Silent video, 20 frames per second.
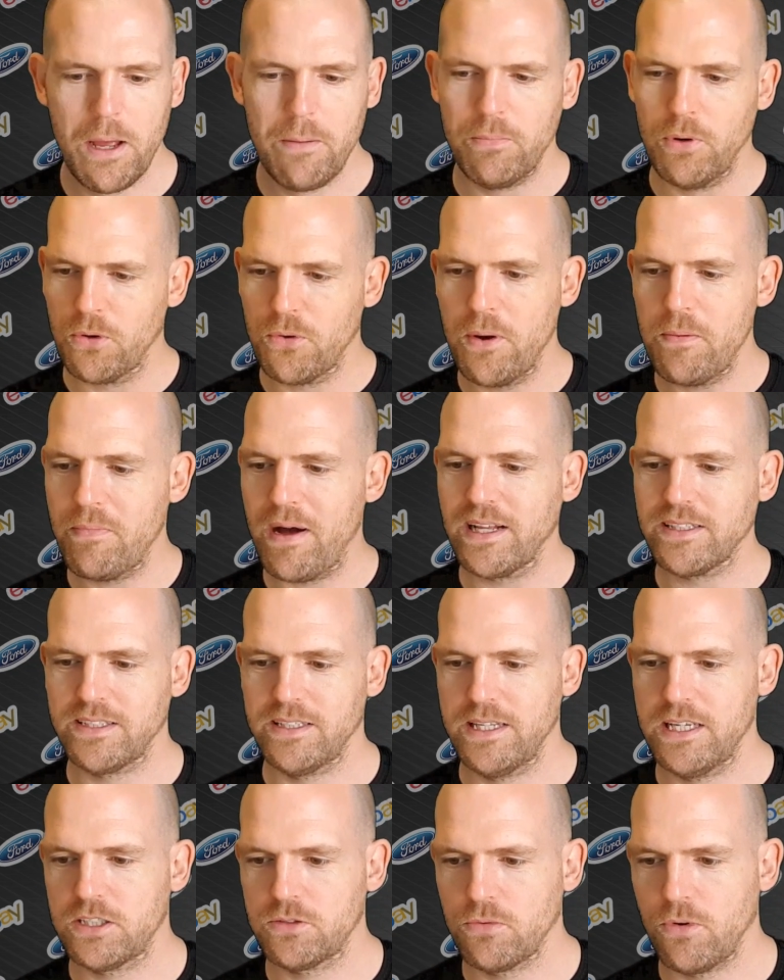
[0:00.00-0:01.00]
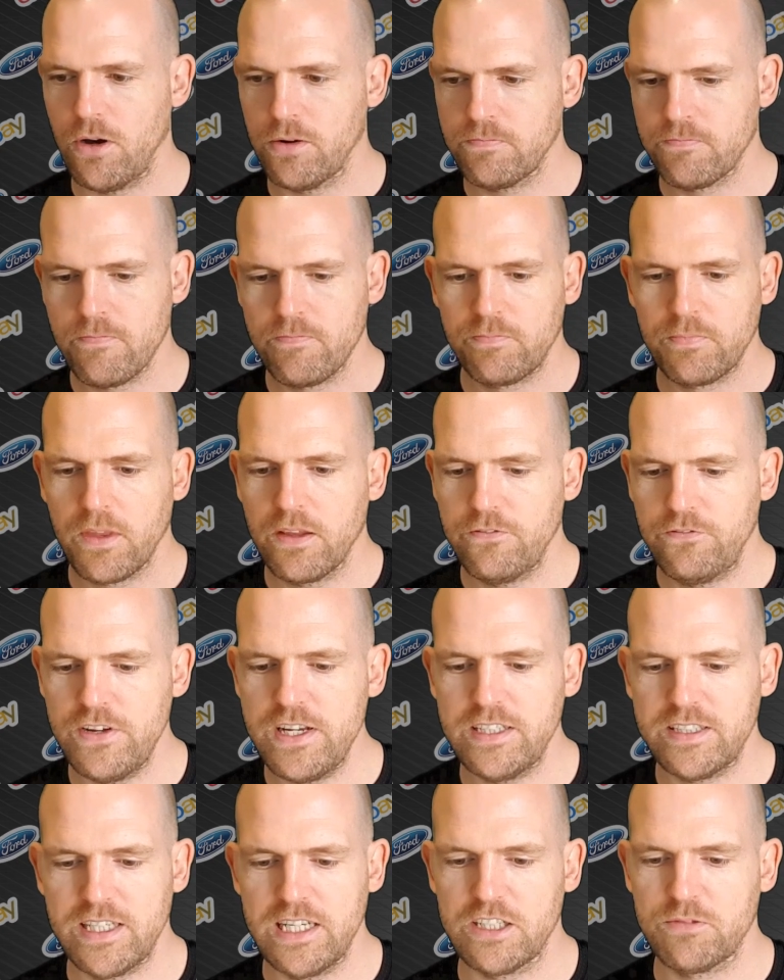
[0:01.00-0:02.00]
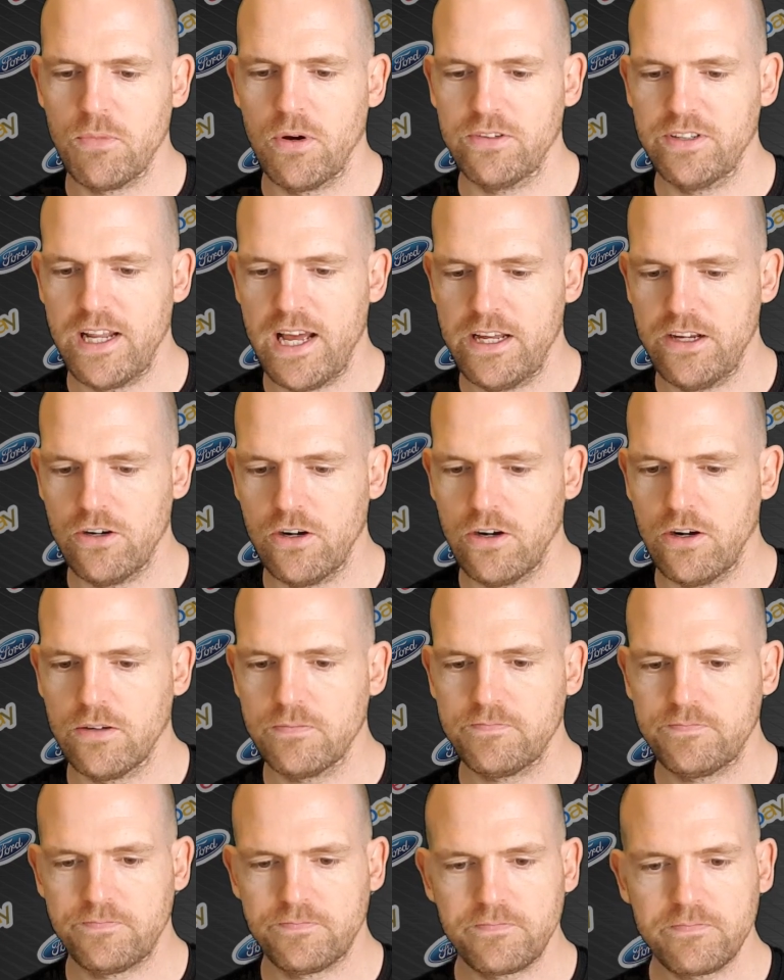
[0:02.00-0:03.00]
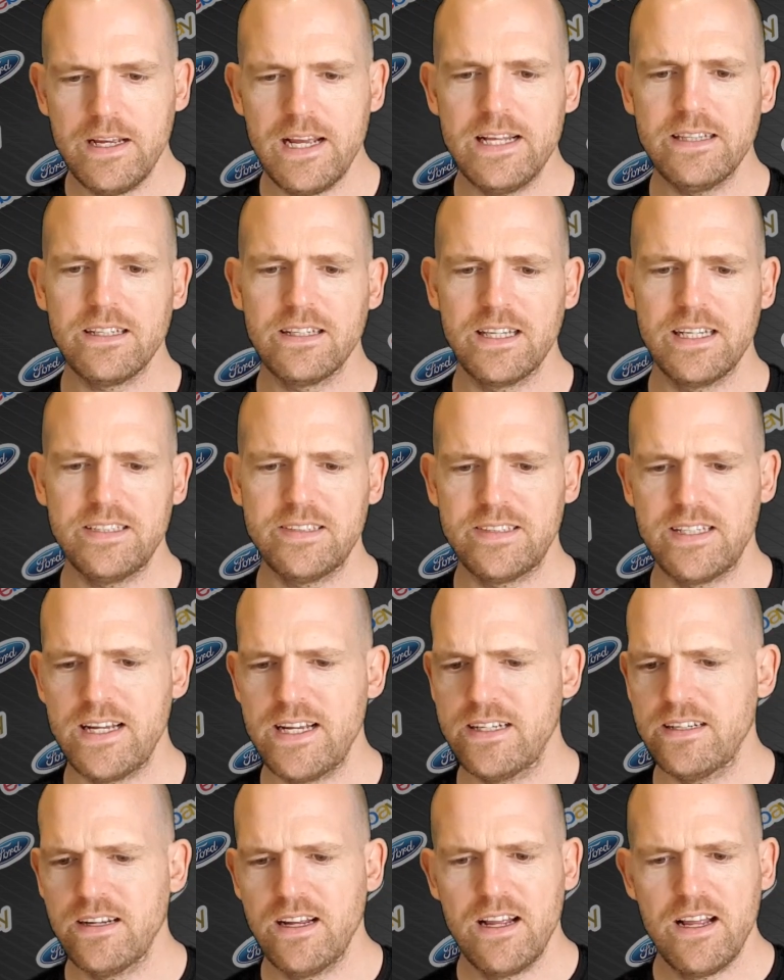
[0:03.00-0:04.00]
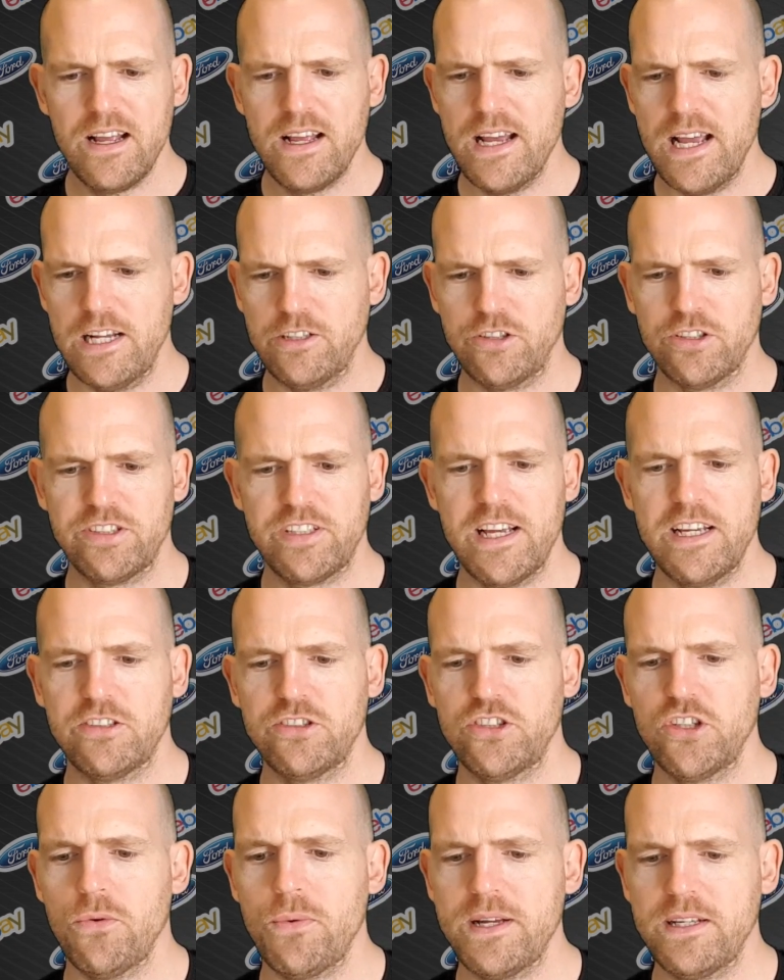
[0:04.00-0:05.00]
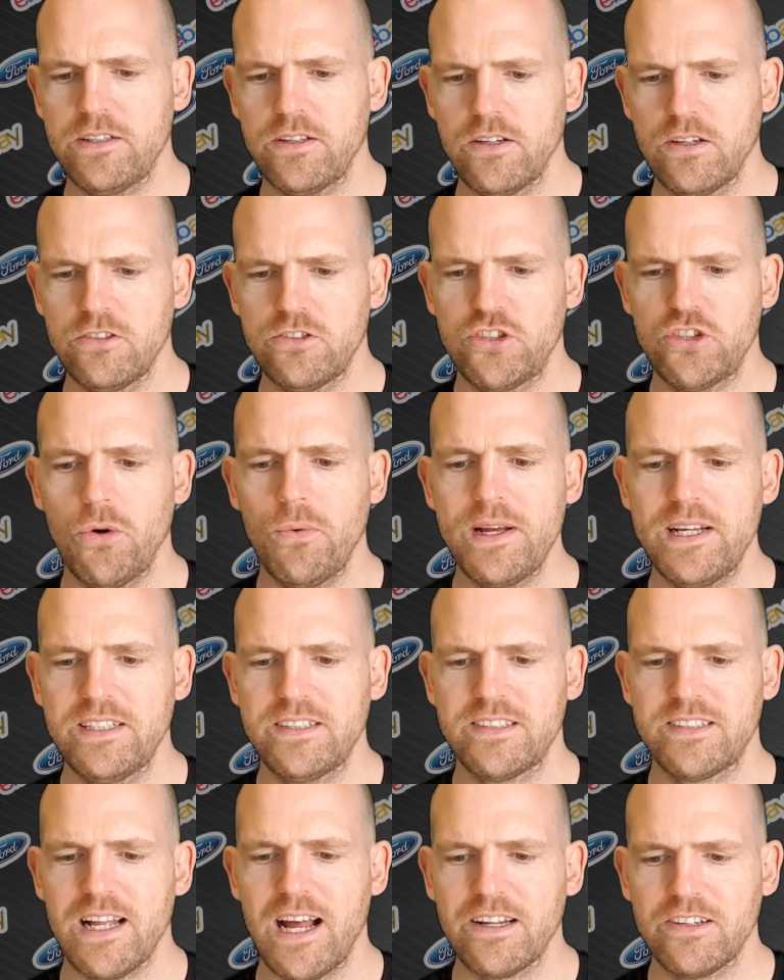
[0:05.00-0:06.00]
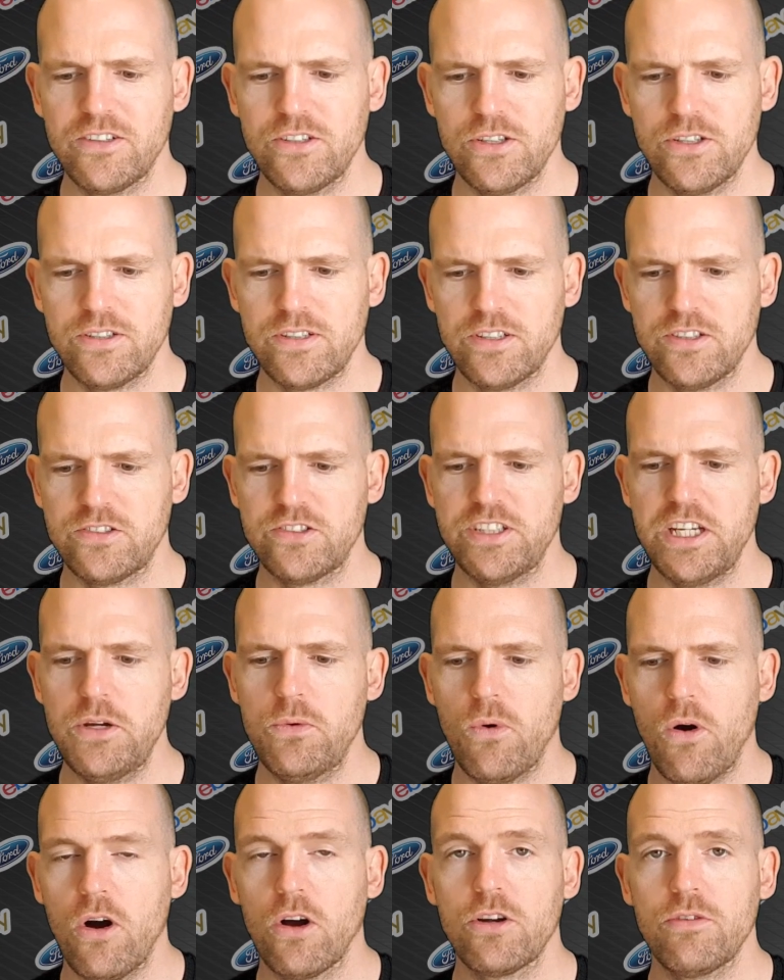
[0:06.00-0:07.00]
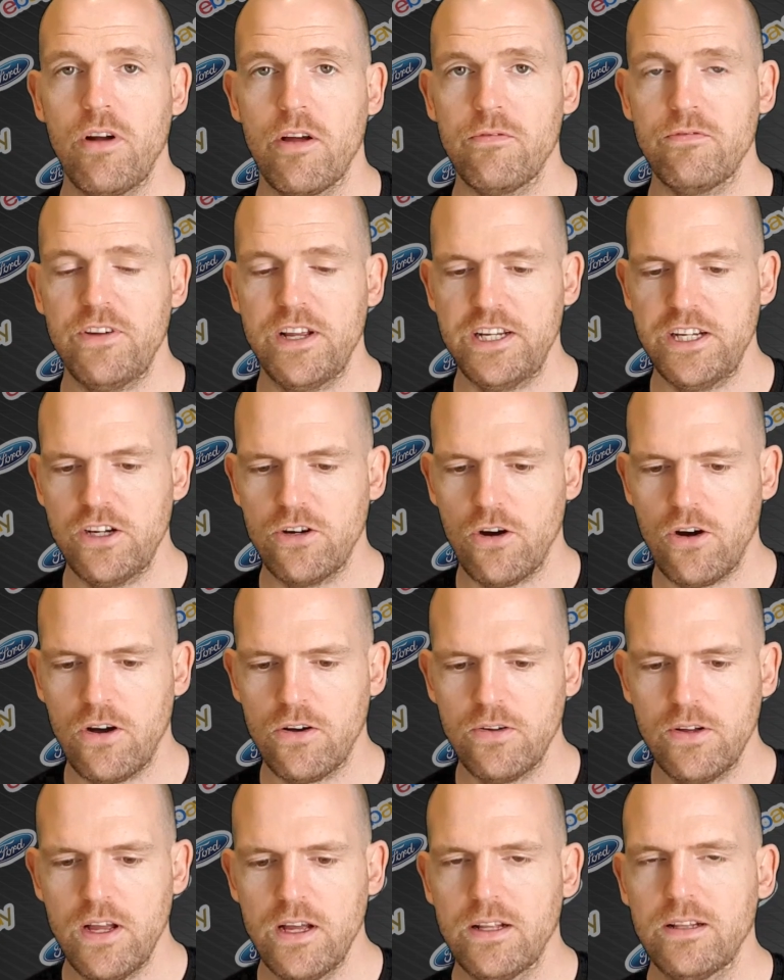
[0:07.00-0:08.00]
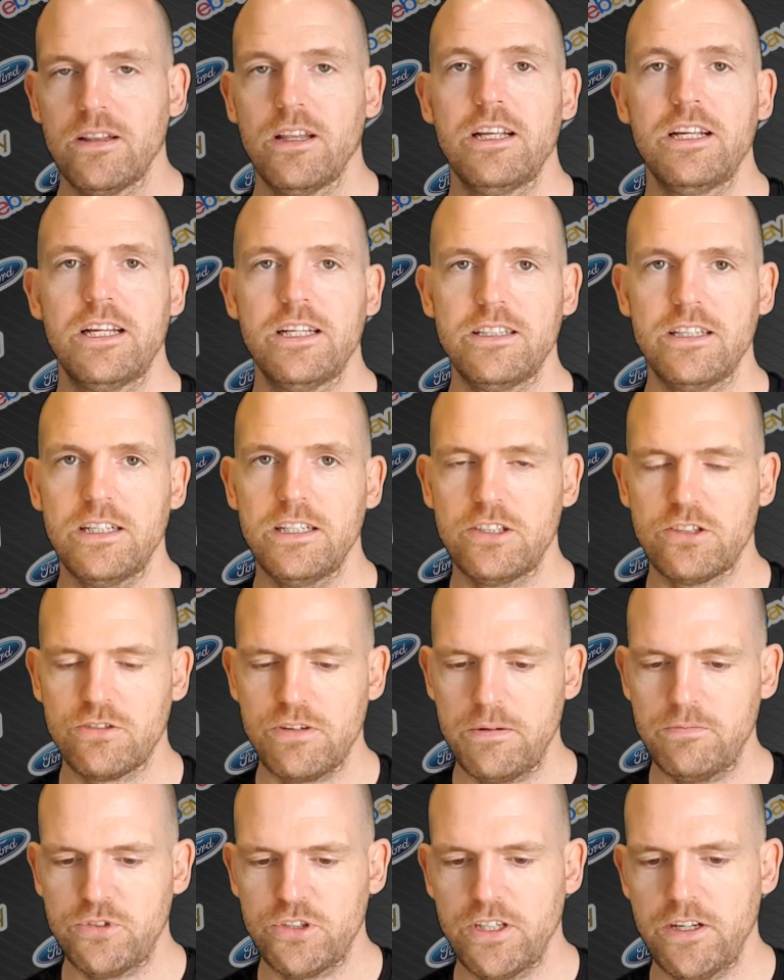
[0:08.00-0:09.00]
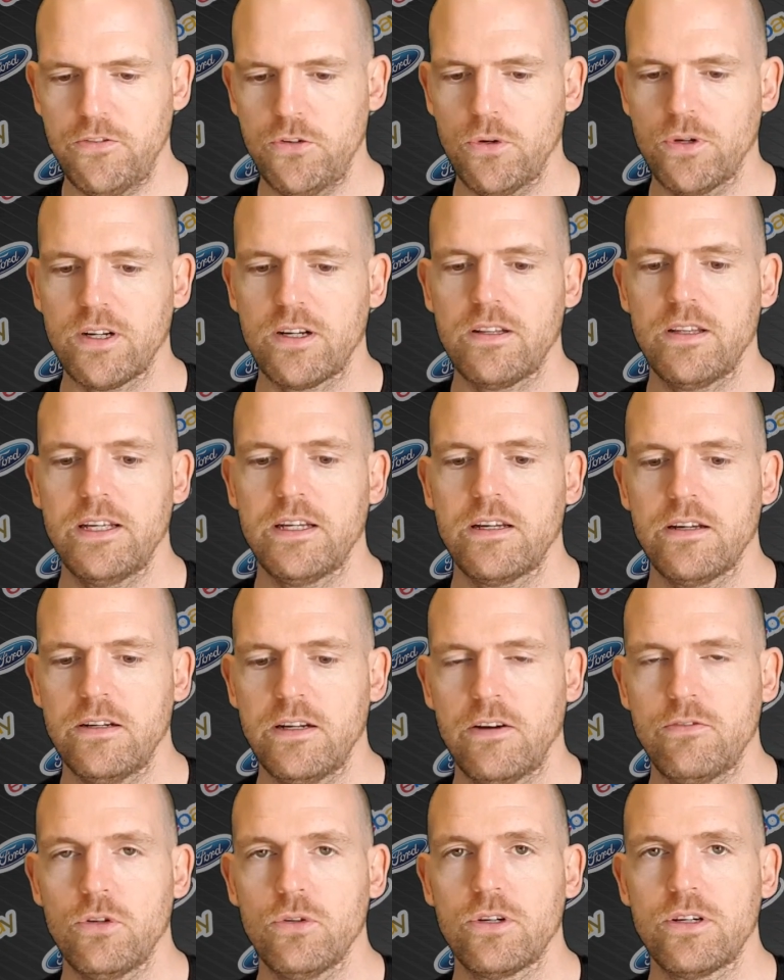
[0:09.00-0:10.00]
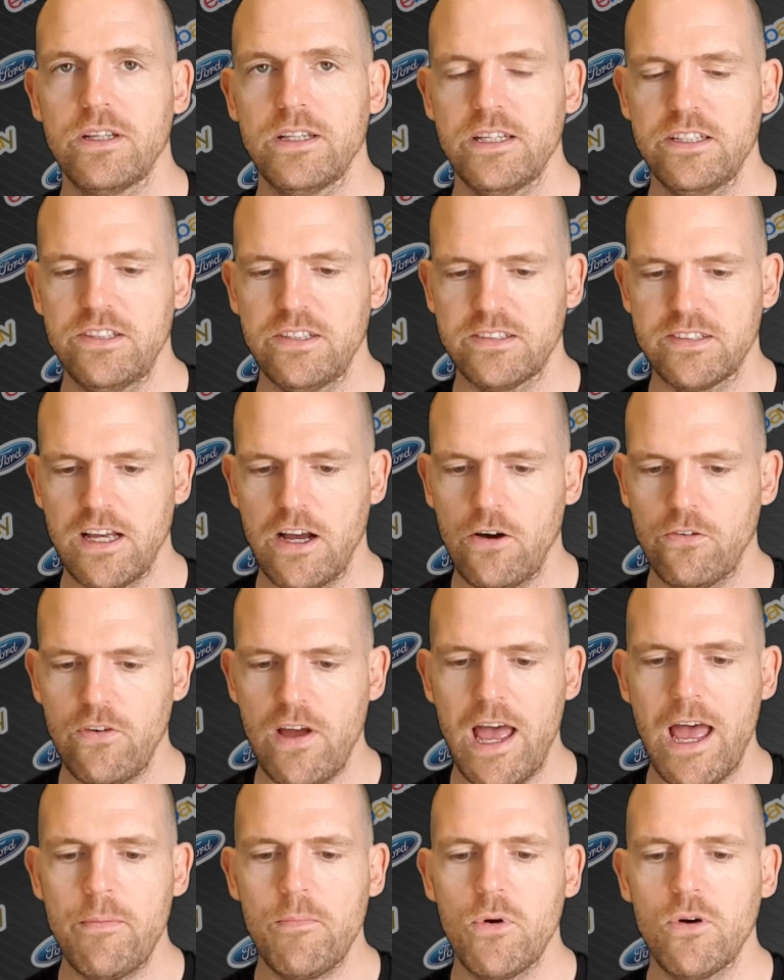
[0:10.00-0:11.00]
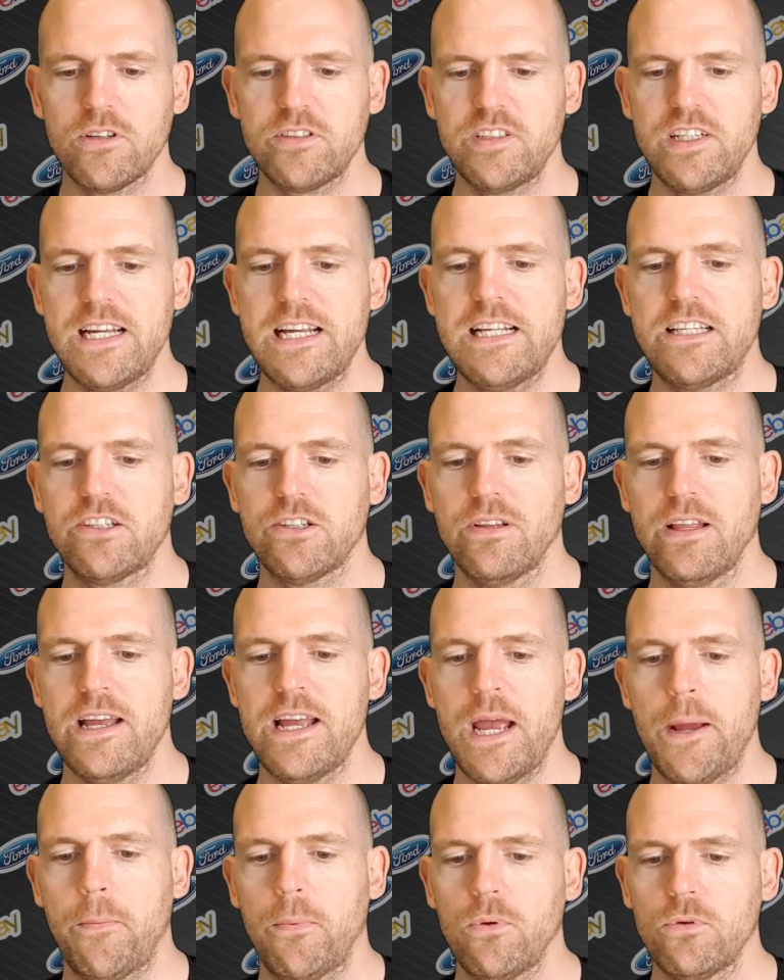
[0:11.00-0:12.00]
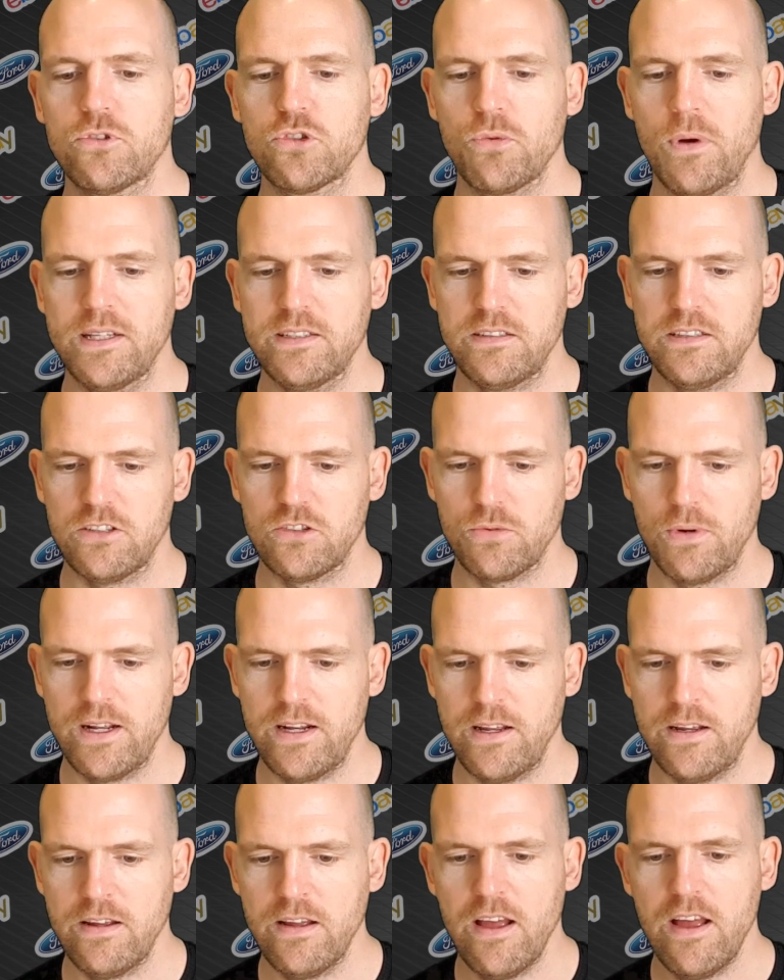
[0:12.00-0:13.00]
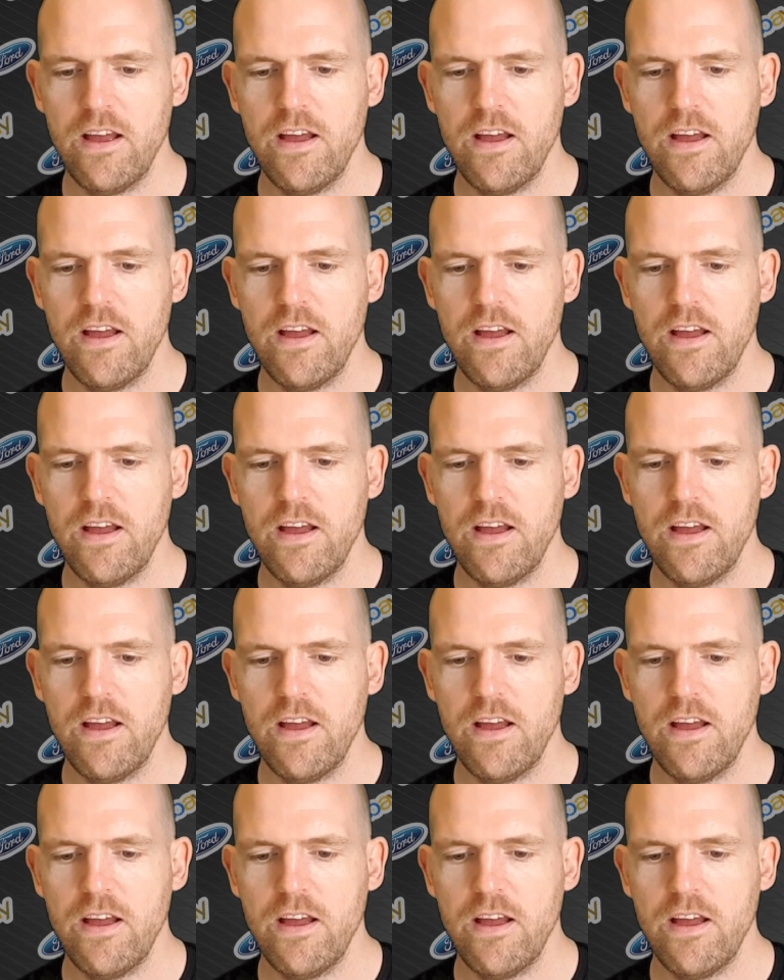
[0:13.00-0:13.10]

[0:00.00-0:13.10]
But going back to this one, V6 Mondeo, in the listing, it just says showing standard, see walk around video. Link in the description if you want to click and have a look at this yourself. MOT till April 2020.